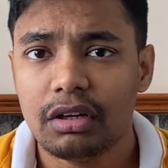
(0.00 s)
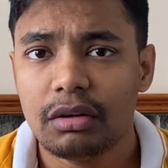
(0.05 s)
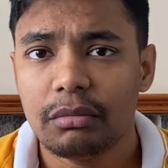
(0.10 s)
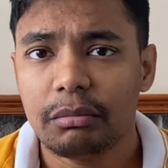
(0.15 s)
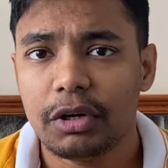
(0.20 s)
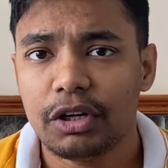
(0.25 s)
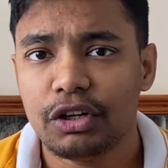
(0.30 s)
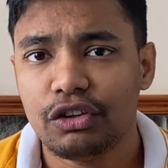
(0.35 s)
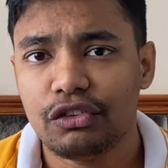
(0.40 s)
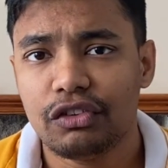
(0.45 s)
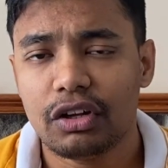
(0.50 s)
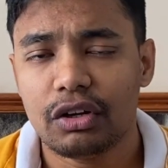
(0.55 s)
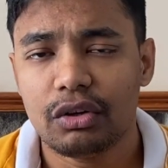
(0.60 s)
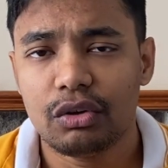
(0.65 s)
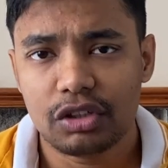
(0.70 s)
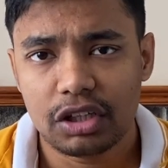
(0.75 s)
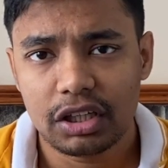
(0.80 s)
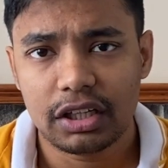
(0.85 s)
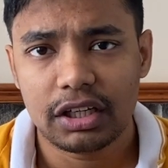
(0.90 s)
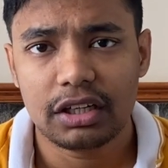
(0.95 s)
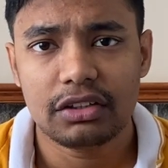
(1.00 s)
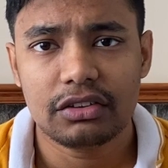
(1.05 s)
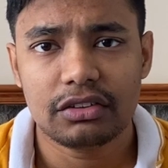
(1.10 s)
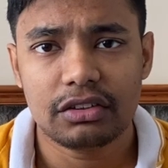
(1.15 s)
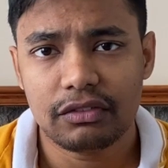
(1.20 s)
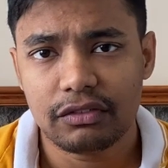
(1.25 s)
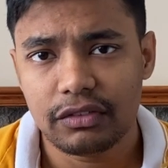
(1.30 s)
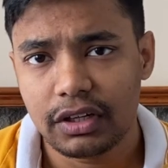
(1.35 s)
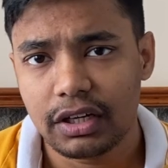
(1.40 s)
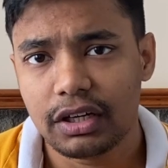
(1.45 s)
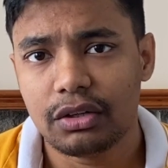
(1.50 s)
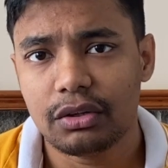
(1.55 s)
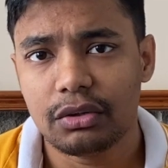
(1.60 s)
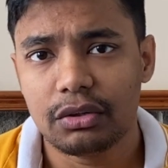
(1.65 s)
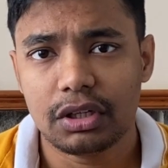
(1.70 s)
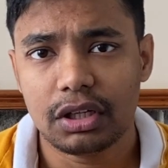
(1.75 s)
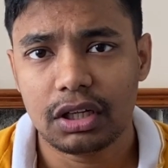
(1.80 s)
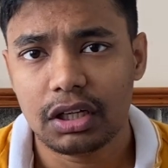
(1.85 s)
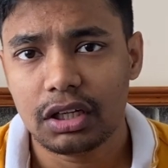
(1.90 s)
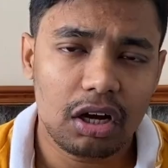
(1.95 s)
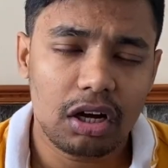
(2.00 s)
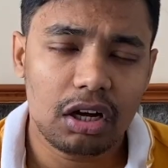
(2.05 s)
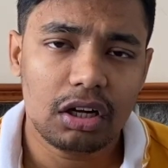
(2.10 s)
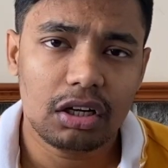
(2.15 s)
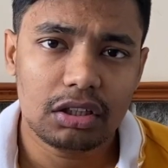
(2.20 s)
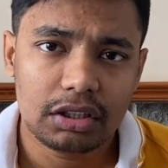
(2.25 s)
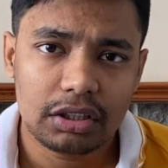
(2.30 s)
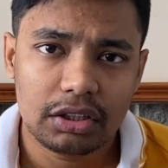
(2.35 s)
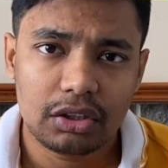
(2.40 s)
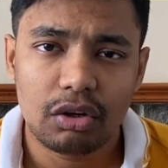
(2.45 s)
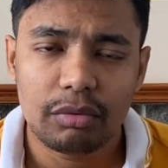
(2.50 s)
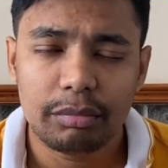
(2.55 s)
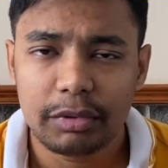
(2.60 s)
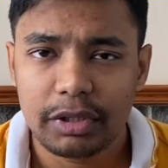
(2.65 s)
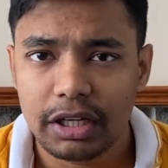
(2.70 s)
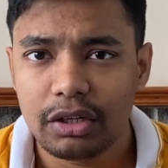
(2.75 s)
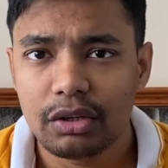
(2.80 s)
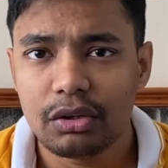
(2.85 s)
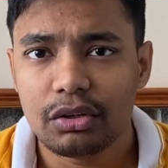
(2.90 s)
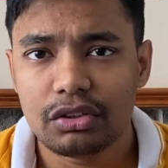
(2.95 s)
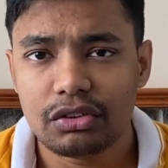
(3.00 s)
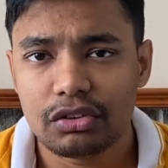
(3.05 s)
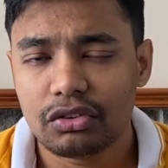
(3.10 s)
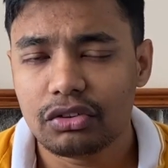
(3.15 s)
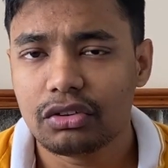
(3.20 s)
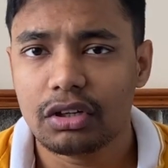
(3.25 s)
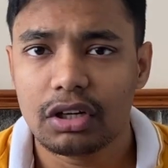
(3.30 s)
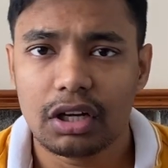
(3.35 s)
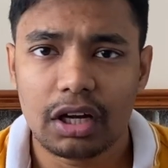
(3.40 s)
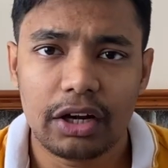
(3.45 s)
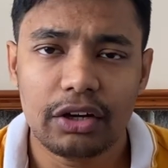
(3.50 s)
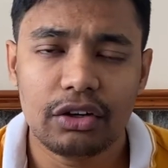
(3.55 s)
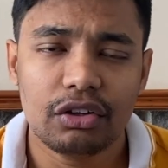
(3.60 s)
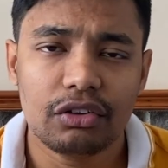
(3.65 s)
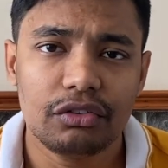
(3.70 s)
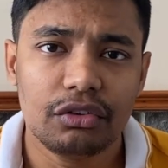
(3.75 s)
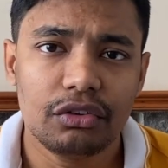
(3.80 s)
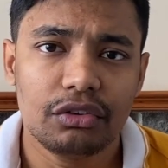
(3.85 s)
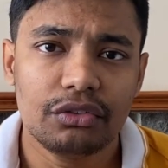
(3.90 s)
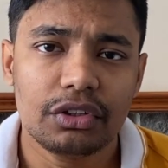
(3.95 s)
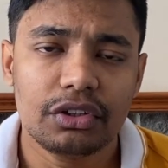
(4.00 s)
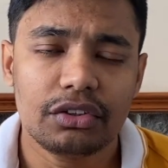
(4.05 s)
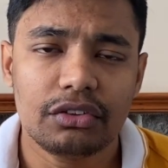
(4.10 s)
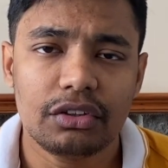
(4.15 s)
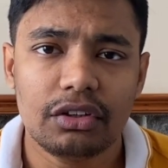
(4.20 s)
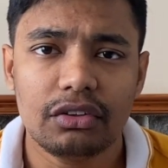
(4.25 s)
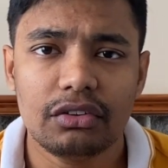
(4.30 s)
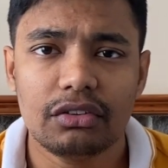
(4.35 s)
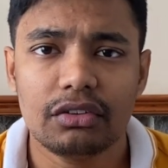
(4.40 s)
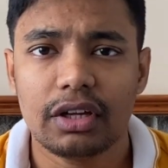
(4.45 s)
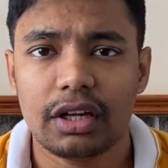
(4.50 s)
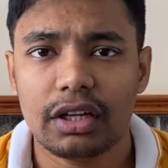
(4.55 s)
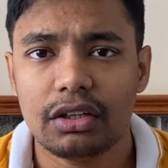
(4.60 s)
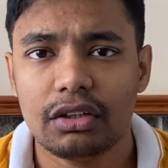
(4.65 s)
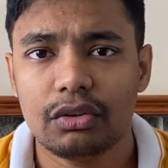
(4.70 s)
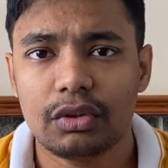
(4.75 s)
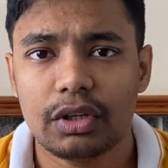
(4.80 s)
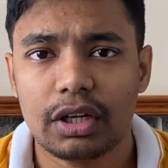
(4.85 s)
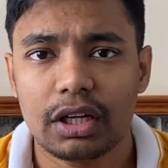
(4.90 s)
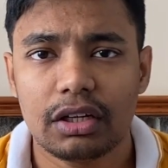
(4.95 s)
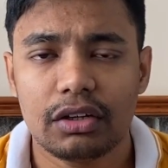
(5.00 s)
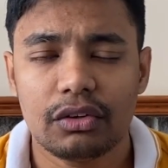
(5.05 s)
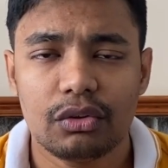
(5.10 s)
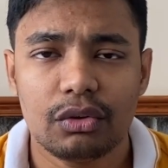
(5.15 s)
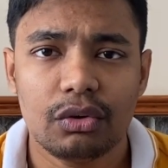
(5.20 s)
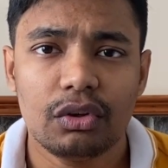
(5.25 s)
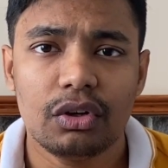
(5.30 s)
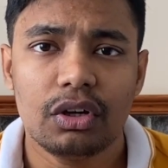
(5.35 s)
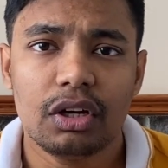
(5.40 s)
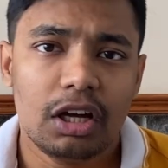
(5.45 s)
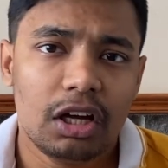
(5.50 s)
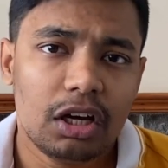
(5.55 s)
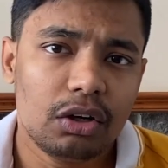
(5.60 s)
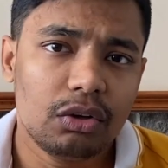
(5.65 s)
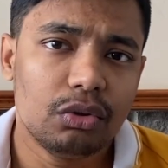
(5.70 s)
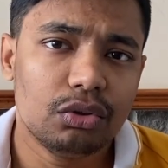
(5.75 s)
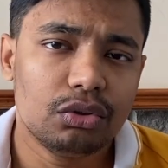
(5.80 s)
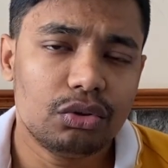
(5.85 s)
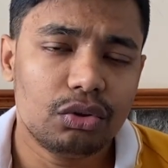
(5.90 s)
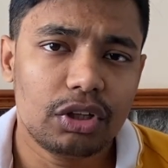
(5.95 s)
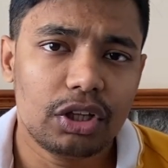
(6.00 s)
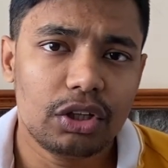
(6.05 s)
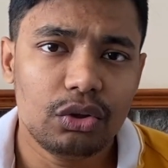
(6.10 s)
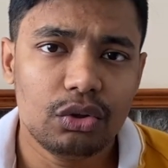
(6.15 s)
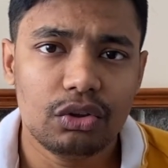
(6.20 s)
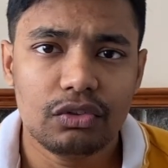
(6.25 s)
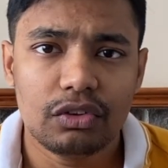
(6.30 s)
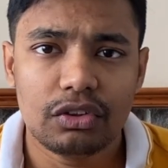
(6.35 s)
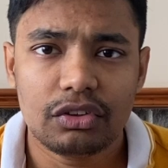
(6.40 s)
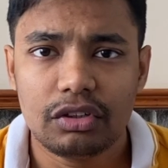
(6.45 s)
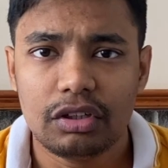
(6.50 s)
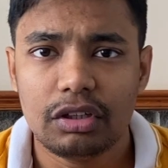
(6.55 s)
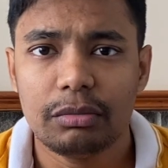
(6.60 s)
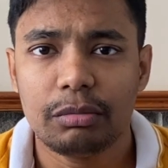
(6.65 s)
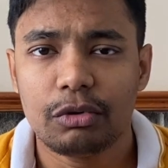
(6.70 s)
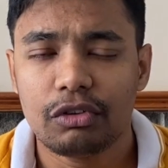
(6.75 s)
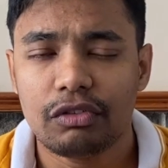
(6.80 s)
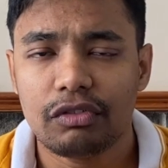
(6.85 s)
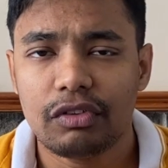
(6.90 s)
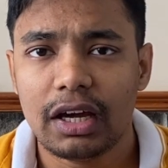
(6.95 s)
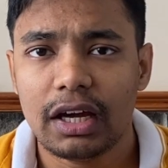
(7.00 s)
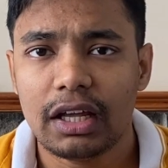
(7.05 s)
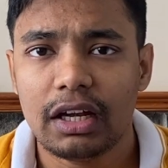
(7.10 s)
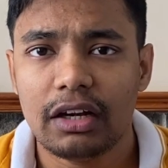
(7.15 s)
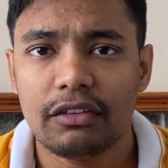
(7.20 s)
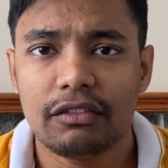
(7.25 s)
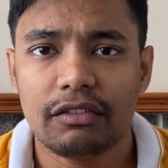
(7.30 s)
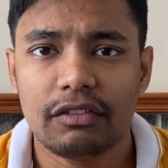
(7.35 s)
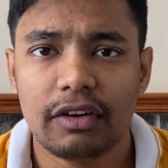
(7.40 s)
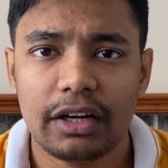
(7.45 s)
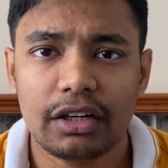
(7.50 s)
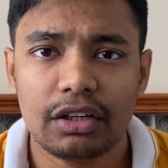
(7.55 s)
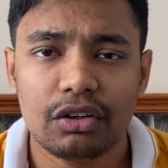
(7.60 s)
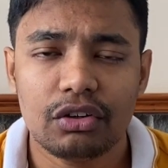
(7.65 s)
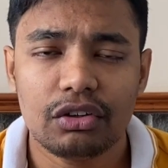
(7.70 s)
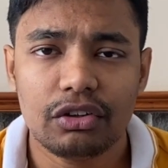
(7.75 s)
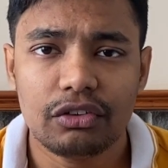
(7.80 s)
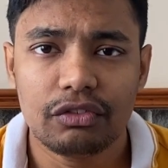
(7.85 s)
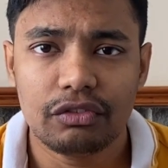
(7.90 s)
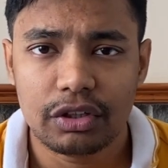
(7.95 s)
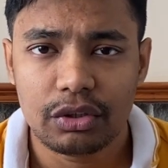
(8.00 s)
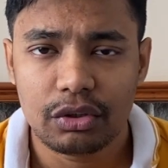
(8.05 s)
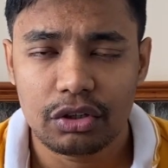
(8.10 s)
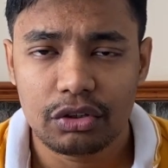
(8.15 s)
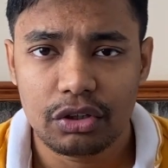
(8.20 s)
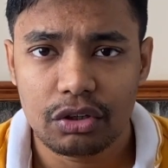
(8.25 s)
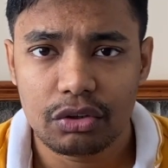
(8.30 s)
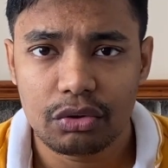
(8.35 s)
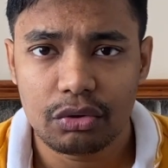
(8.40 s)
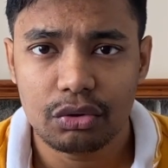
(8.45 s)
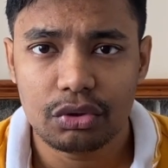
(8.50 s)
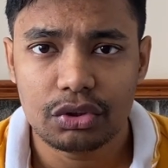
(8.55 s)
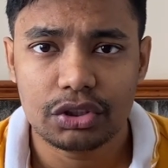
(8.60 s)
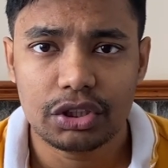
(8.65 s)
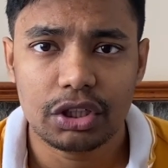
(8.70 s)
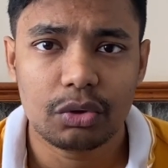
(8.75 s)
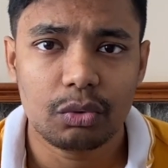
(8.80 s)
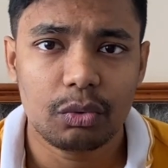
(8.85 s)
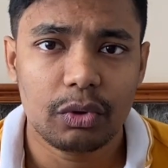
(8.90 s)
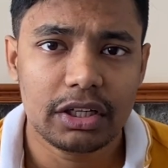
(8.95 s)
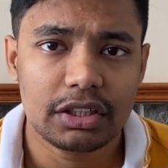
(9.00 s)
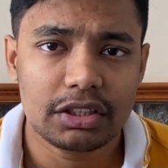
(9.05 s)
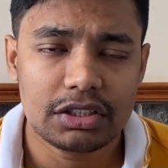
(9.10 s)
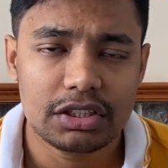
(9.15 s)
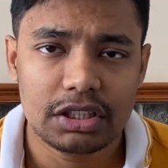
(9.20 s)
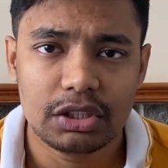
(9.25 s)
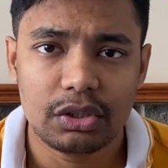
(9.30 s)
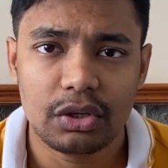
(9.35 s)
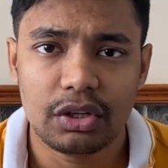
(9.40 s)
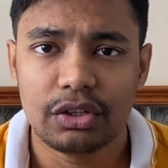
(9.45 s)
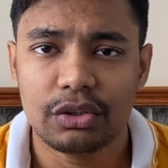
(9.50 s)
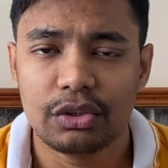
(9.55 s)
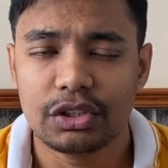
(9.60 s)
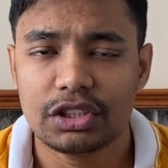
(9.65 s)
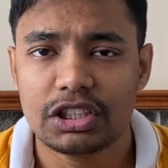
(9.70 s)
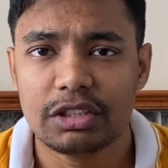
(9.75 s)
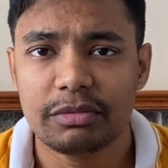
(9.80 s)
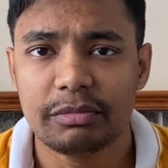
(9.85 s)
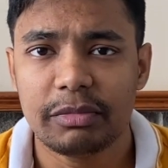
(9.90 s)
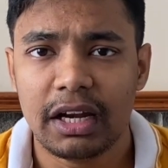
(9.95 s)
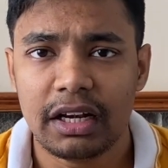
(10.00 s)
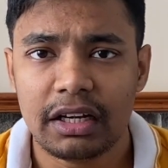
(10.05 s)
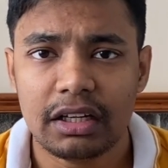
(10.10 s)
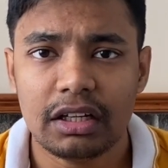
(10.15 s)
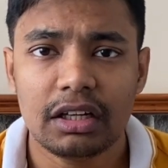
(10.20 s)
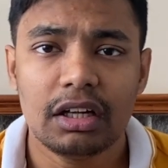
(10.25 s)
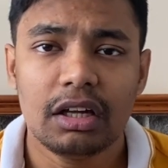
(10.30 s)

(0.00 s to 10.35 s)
But if you are looking at somewhere around top 10 or kind of universities, then you can go through the university profile and find out if at all your course requires GRE or GMAT.